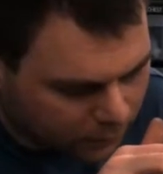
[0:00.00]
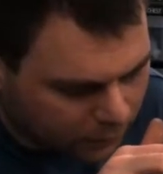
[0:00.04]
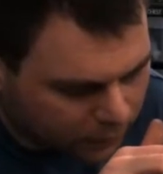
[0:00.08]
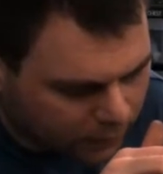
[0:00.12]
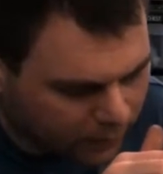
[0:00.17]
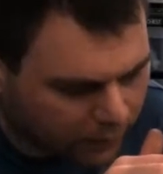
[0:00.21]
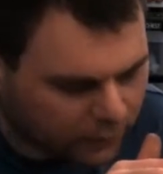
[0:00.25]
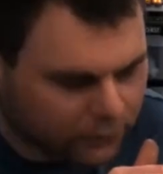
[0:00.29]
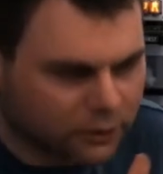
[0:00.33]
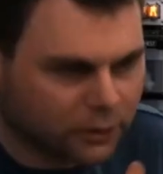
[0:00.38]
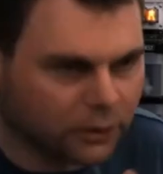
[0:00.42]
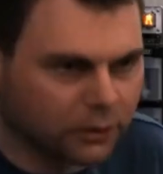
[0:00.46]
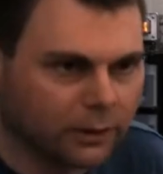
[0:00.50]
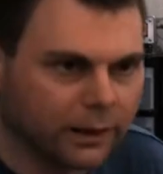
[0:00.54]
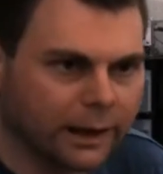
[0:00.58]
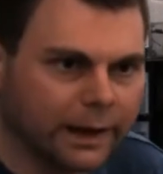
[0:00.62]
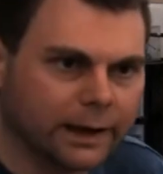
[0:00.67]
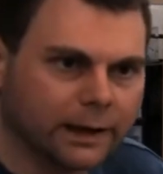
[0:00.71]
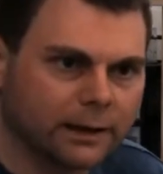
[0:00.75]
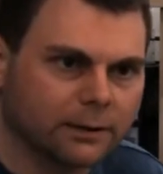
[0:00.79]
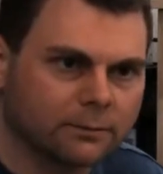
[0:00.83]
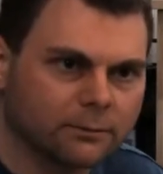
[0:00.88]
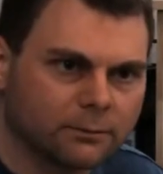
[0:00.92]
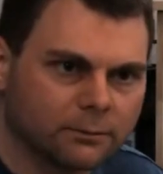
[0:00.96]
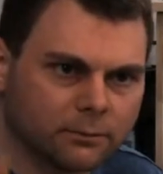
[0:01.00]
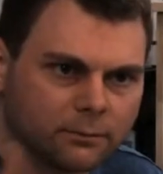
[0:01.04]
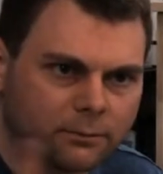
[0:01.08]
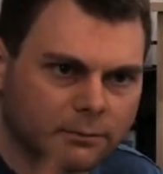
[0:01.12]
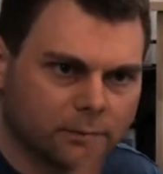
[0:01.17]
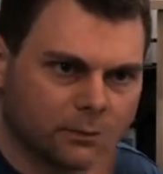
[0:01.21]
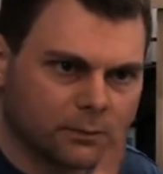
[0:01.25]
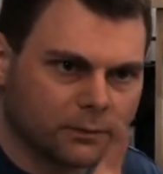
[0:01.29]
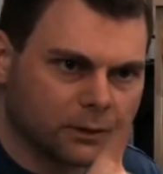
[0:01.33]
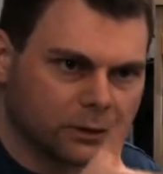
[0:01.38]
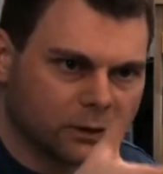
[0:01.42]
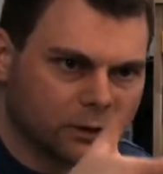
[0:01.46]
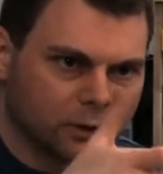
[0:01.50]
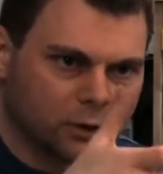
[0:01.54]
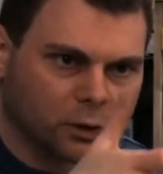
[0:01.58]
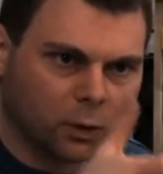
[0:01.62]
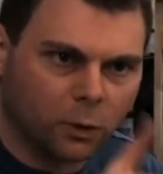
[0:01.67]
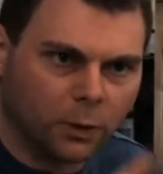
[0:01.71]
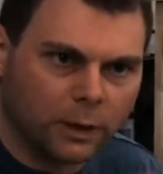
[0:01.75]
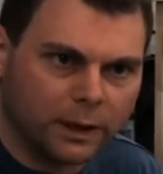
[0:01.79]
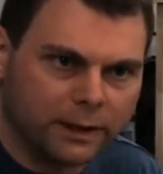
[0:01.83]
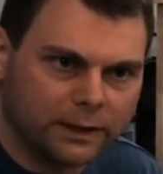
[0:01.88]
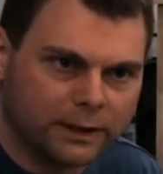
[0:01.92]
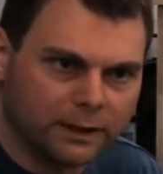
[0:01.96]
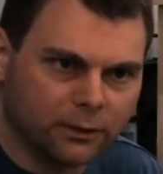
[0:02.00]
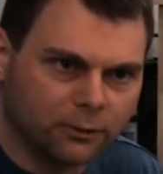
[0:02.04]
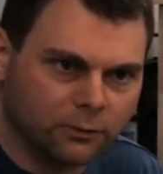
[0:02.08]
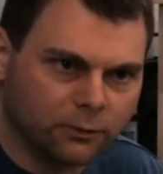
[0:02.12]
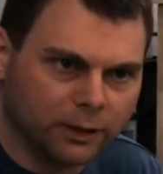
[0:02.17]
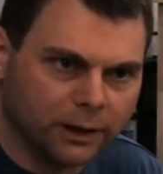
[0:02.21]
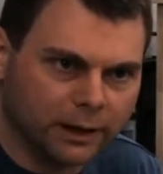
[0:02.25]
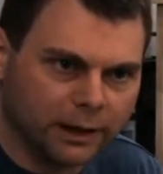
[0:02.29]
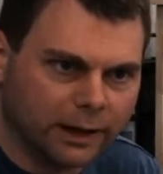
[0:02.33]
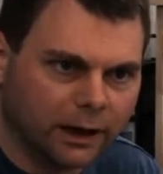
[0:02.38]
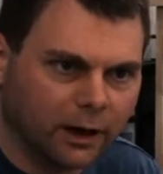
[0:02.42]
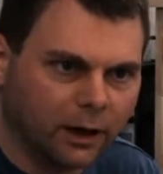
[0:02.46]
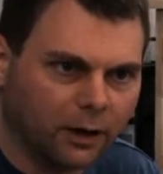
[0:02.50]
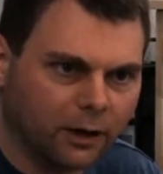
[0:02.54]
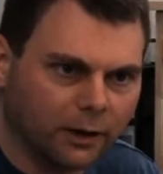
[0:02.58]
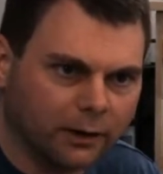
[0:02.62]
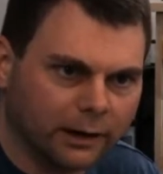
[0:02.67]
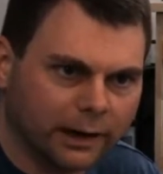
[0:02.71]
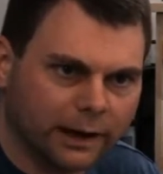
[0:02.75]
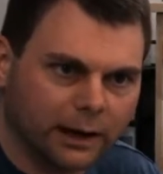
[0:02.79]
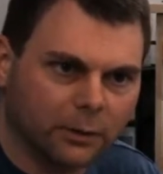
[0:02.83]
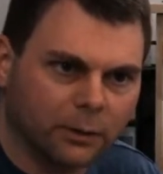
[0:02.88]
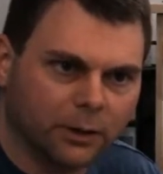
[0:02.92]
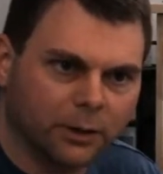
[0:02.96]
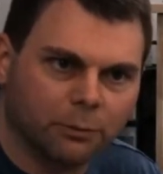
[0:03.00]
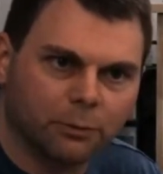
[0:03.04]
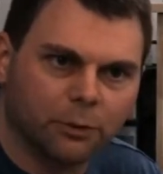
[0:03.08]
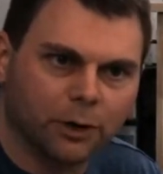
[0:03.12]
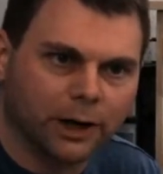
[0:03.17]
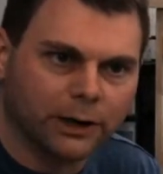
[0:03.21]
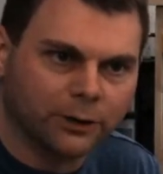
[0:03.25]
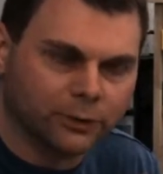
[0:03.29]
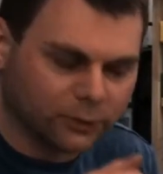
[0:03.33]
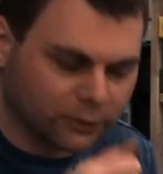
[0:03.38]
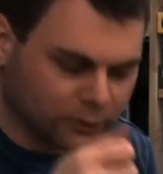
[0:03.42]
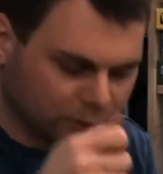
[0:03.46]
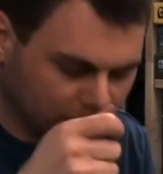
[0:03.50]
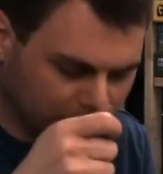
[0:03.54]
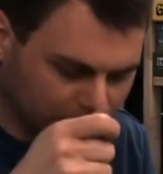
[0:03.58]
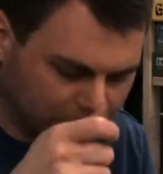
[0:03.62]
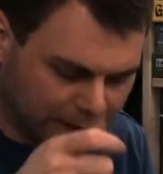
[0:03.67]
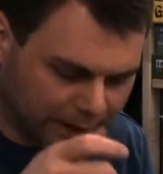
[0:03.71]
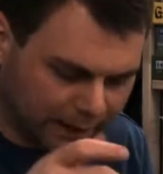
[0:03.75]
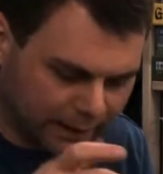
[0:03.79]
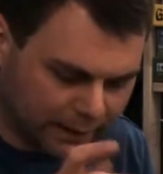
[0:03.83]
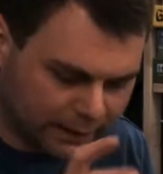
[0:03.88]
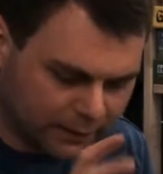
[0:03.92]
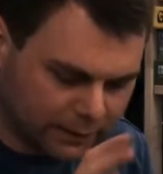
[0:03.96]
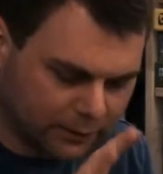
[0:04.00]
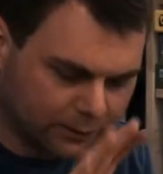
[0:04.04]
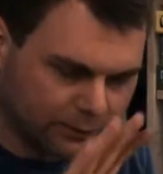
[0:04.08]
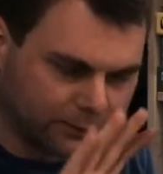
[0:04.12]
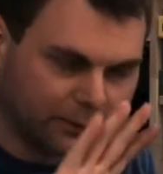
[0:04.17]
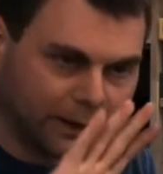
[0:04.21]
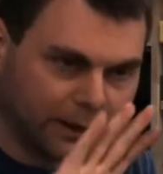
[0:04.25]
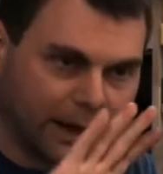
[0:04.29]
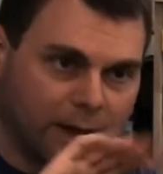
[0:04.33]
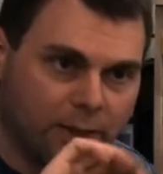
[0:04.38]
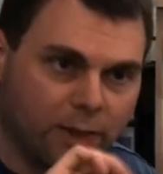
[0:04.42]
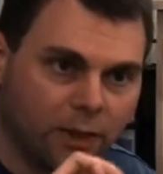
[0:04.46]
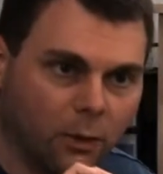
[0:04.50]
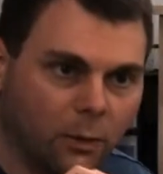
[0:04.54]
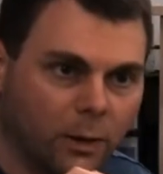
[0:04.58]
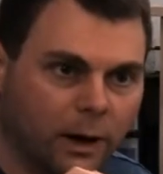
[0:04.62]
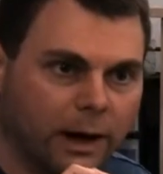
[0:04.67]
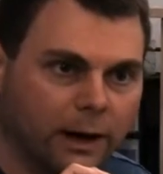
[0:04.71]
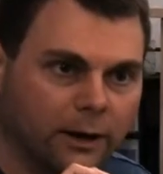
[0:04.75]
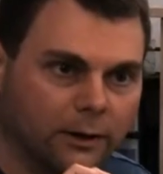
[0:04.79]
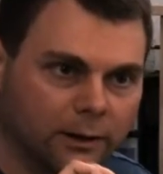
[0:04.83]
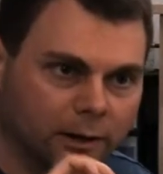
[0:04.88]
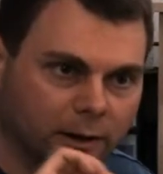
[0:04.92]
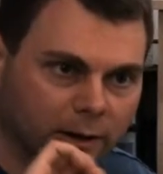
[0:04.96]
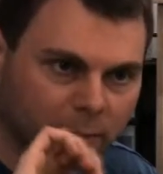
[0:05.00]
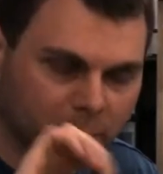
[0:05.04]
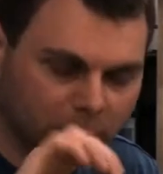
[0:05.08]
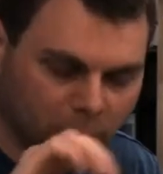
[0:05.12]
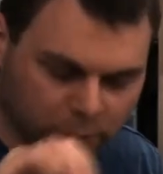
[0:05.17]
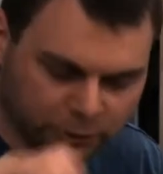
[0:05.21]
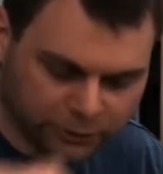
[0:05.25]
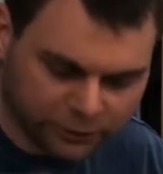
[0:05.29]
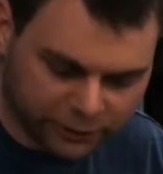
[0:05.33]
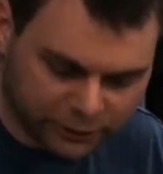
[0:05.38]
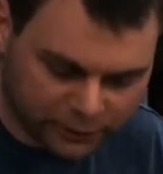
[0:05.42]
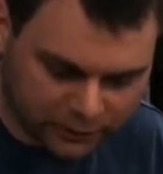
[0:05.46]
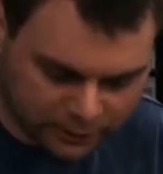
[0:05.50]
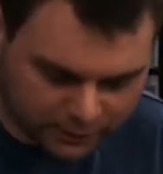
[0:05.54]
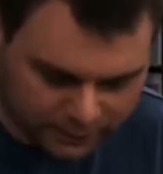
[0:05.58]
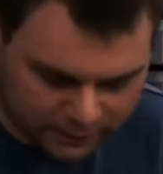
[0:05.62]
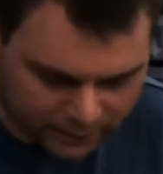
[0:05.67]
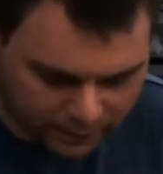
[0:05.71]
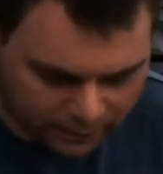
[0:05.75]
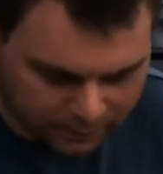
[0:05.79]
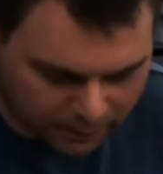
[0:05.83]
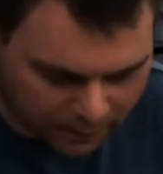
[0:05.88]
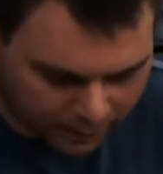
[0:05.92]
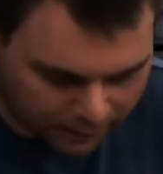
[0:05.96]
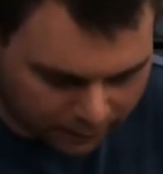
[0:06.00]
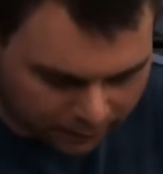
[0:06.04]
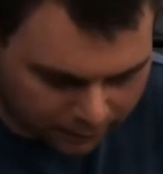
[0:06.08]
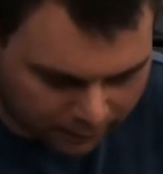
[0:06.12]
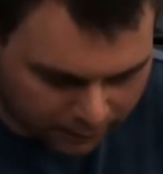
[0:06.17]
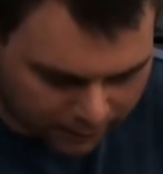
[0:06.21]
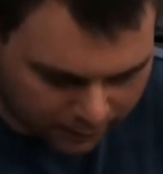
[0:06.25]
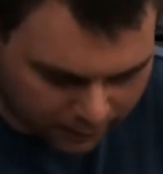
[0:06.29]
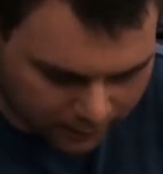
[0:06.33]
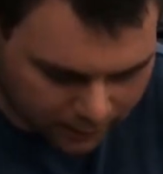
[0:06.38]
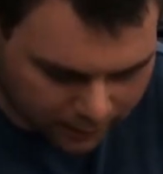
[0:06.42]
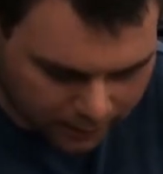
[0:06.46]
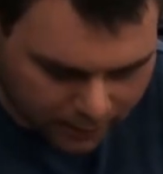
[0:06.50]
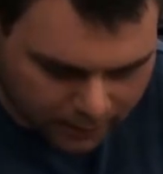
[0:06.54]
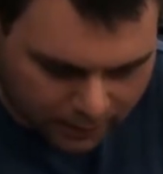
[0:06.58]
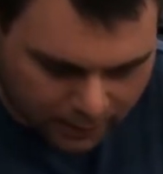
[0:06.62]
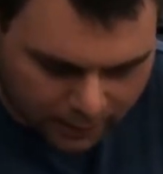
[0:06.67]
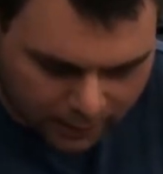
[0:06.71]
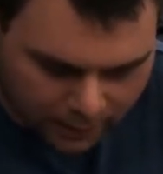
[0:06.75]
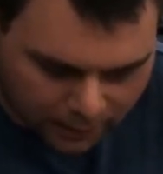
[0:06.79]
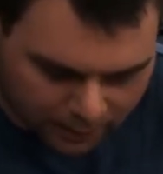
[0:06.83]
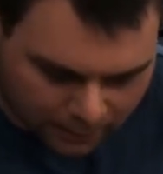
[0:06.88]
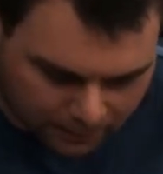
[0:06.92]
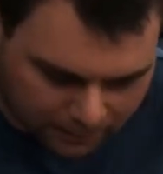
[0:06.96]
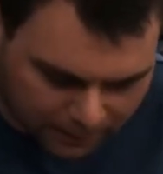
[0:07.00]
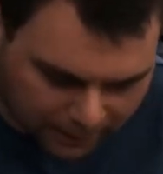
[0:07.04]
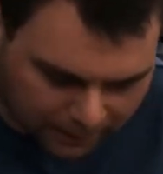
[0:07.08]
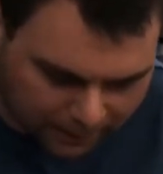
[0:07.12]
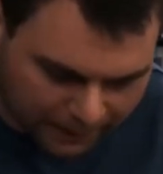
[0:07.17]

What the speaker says: You can also like squeeze it really hard, like with a press or something, to flatten the wire a little bit, which does the same kind of thing.